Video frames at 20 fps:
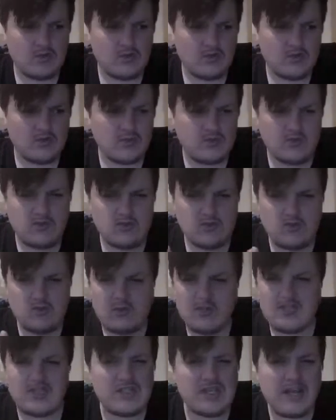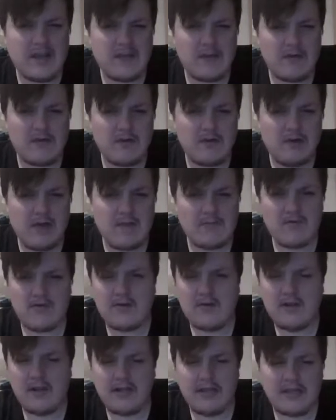squished together in a way,
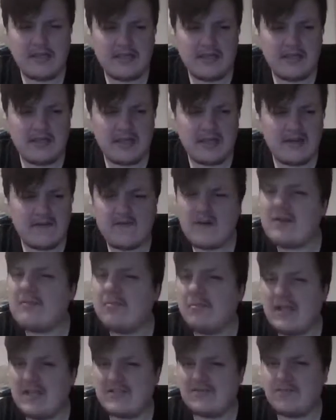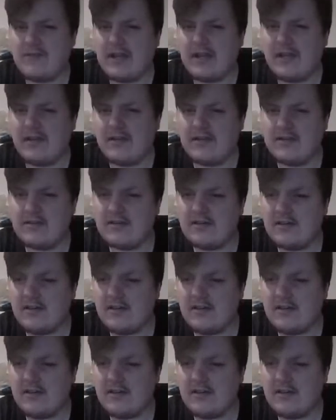but, like, in a very pleasant way, like a,